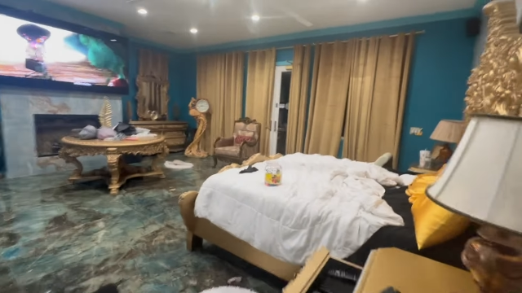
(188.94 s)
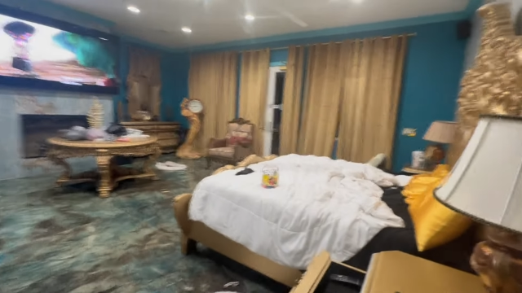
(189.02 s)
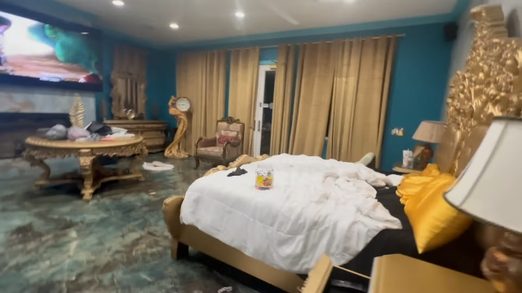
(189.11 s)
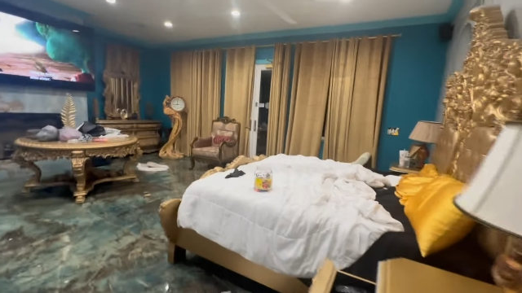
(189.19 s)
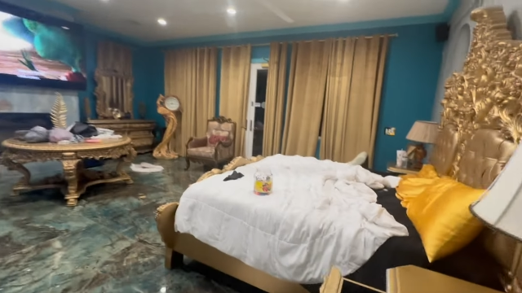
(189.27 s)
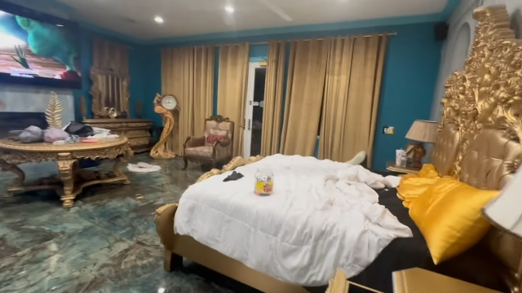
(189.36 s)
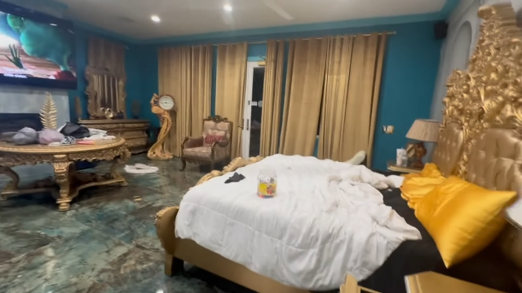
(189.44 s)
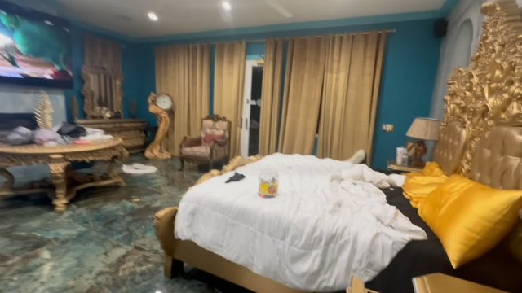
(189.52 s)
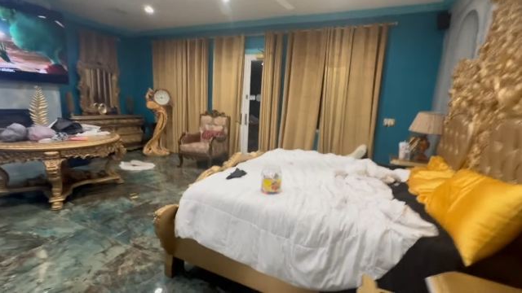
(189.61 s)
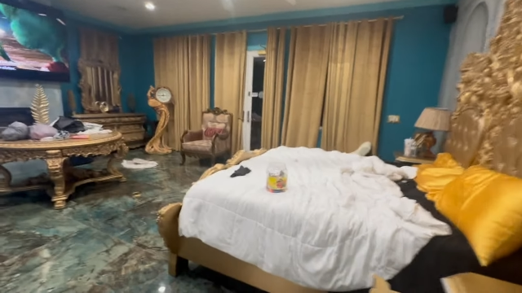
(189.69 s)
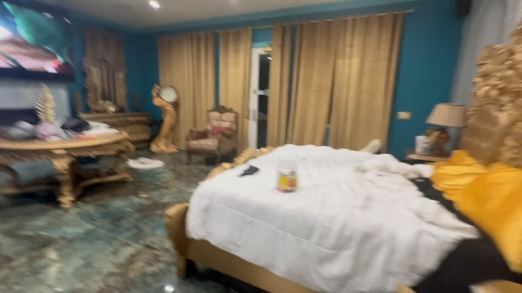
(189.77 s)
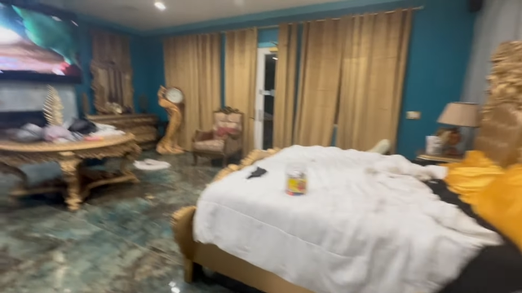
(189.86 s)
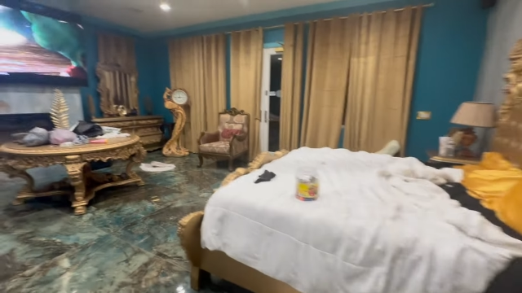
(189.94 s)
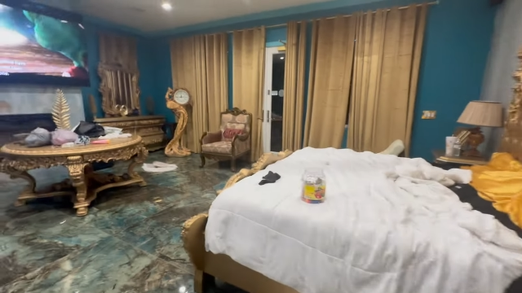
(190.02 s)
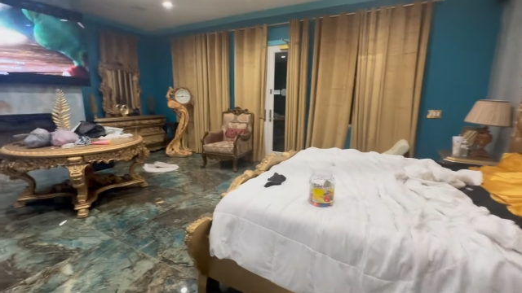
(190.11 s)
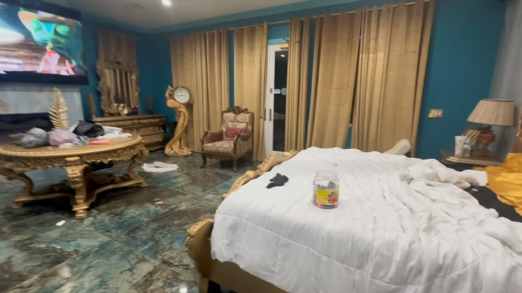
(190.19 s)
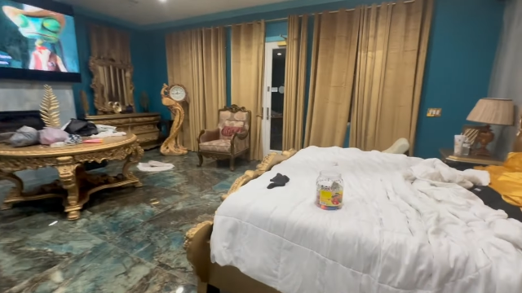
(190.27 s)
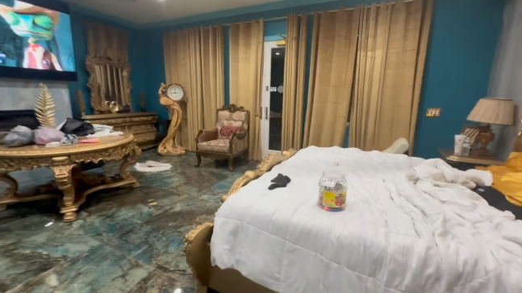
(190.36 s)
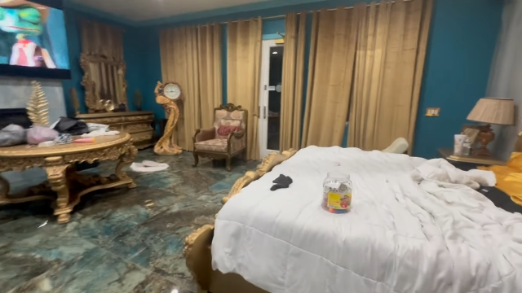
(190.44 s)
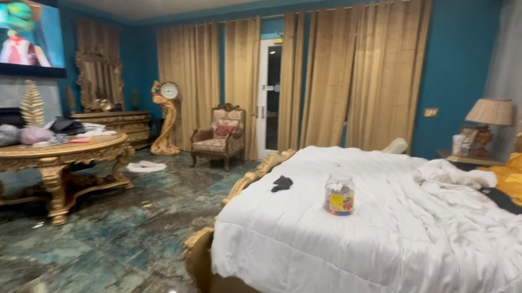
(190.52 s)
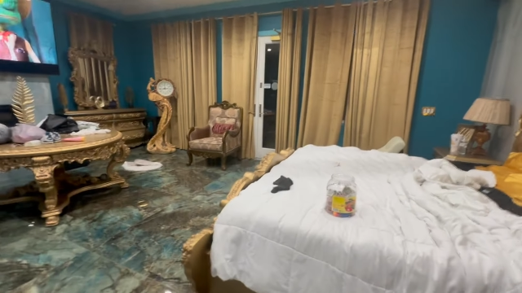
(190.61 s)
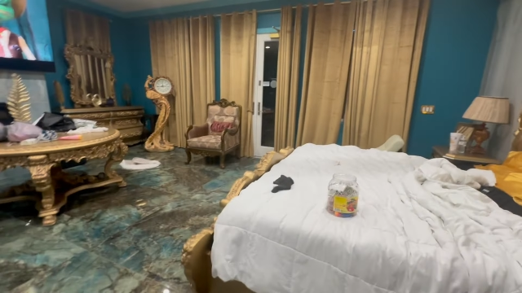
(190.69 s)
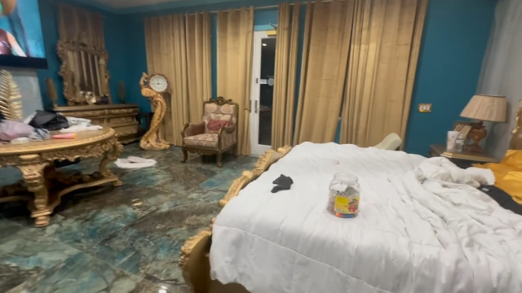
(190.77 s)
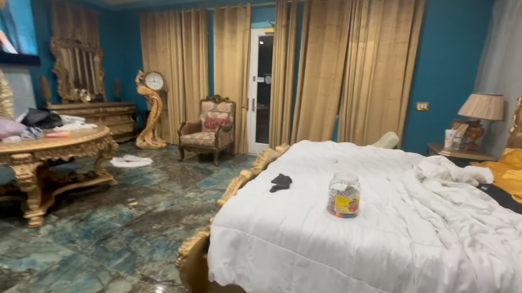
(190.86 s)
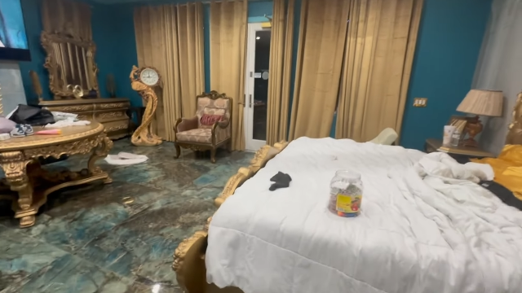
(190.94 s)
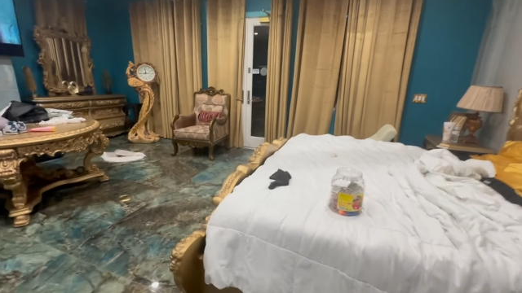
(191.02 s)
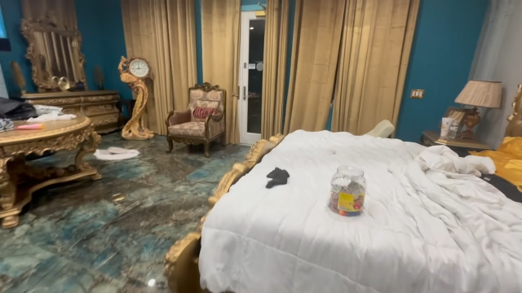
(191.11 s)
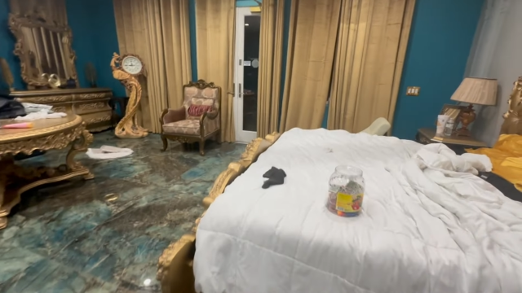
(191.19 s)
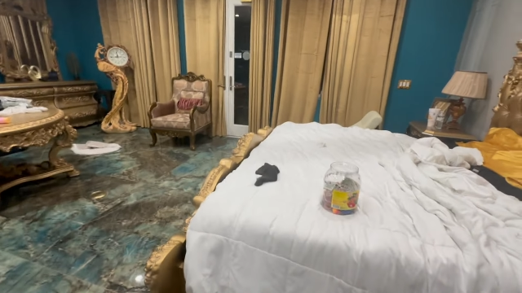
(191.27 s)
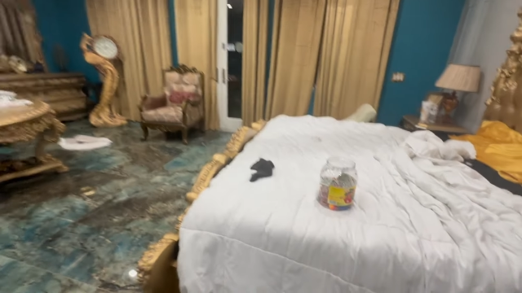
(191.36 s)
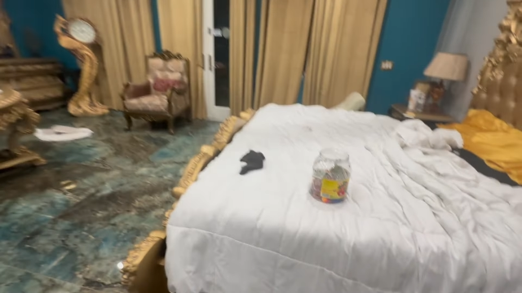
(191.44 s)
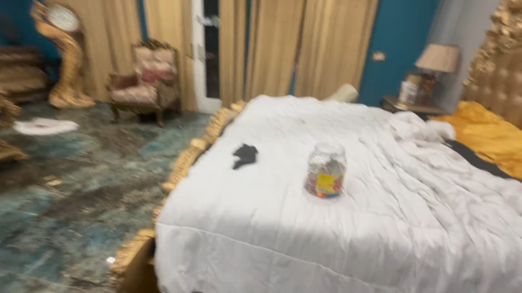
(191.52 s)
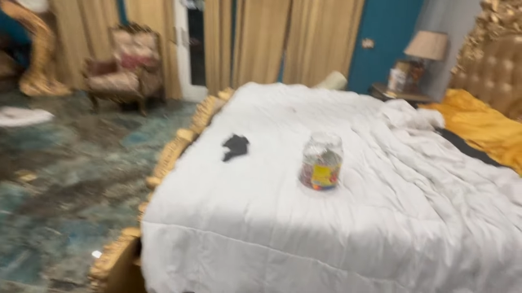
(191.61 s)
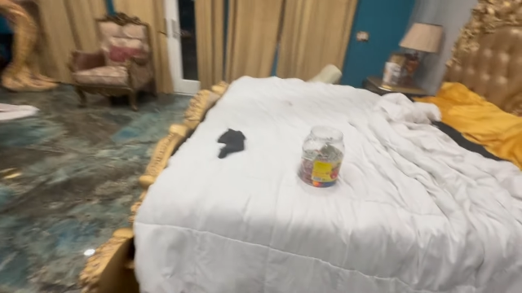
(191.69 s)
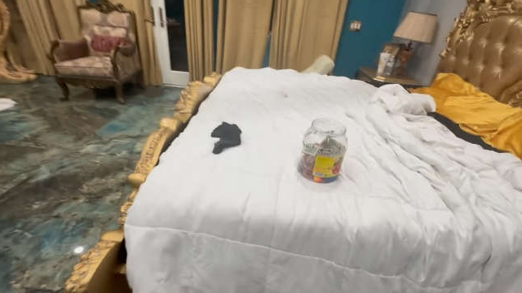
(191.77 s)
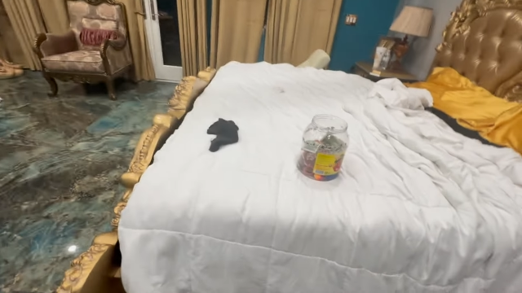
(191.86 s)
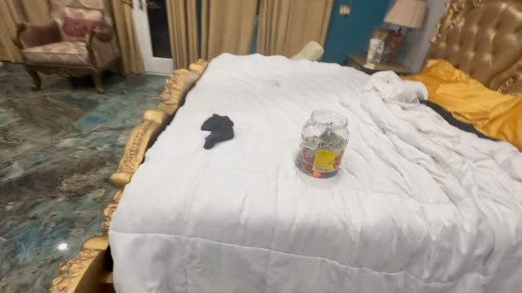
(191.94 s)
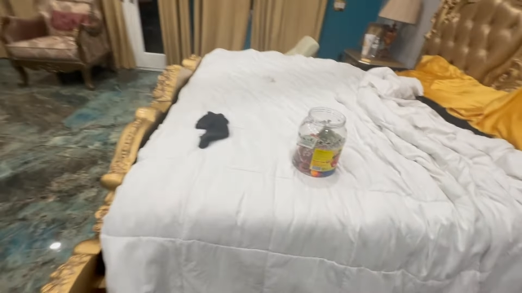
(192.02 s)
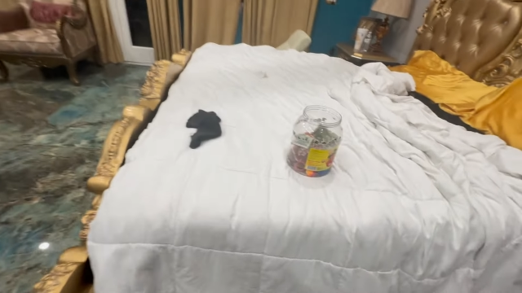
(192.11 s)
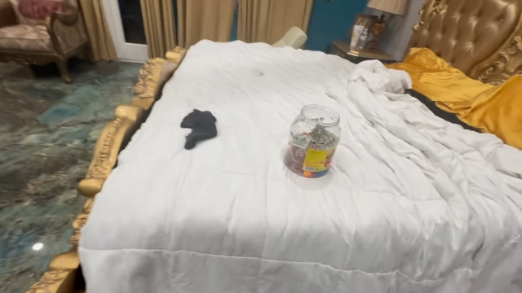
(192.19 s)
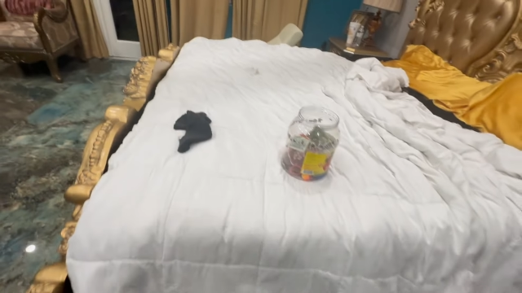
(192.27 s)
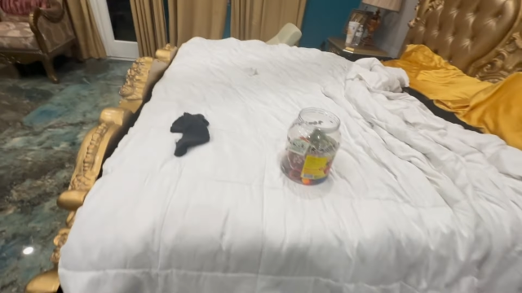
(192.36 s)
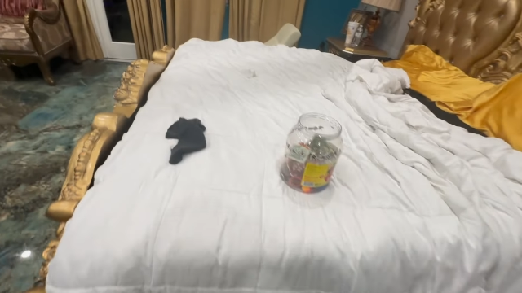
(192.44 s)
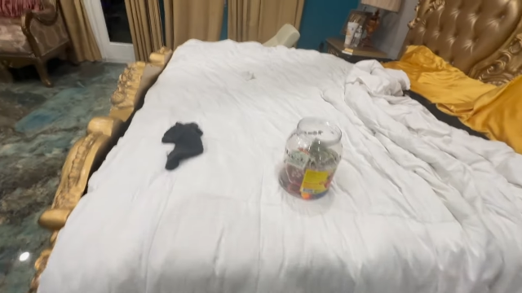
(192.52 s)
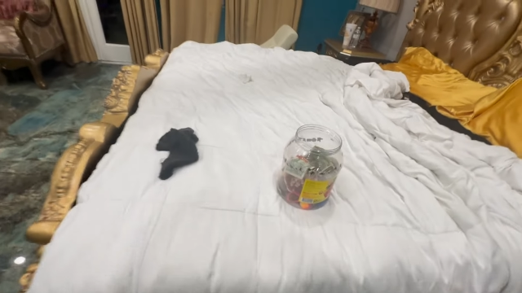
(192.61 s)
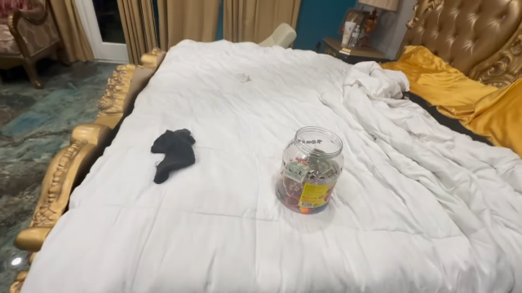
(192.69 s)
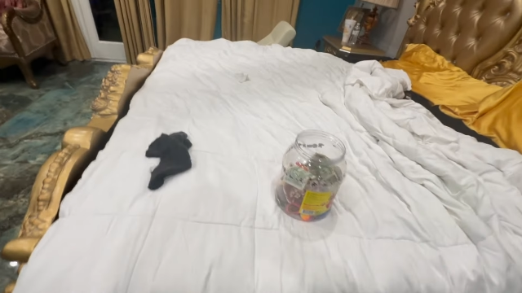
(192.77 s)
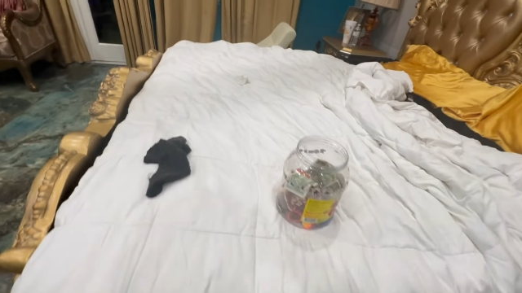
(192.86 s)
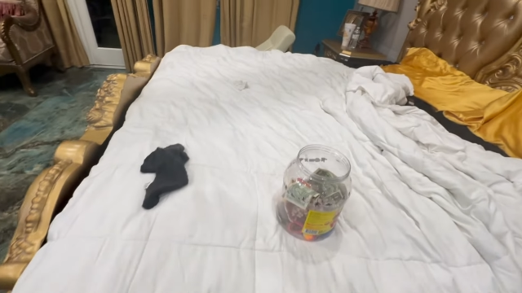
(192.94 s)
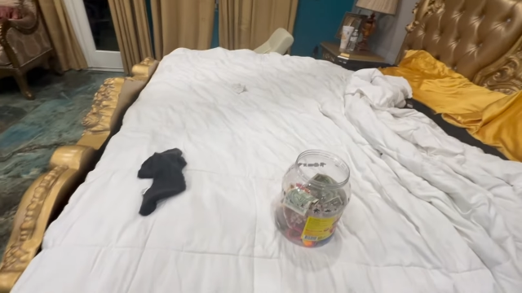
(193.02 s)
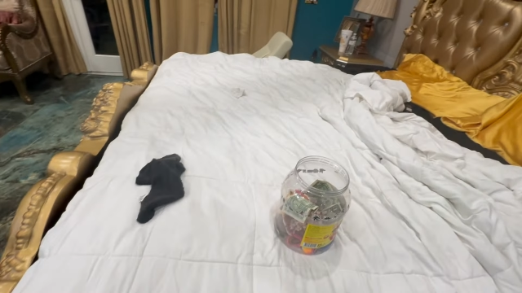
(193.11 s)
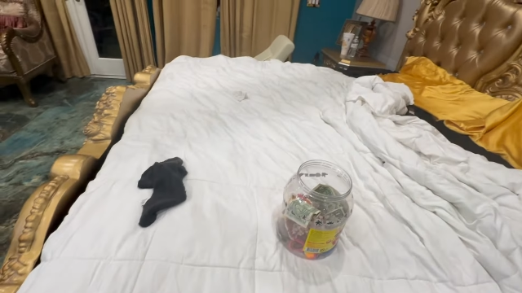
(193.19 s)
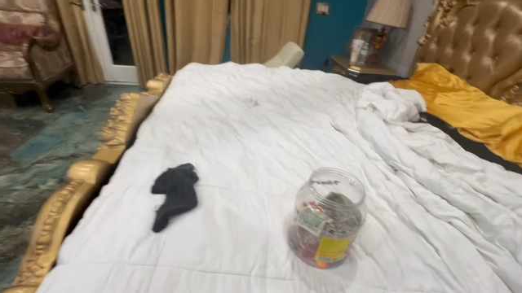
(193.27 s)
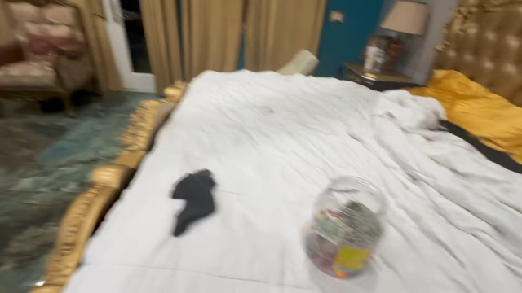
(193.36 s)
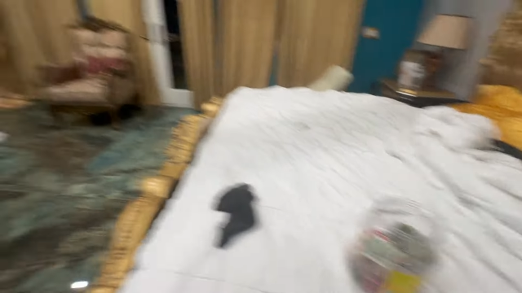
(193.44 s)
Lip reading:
No face is visible, so there are no lips to read.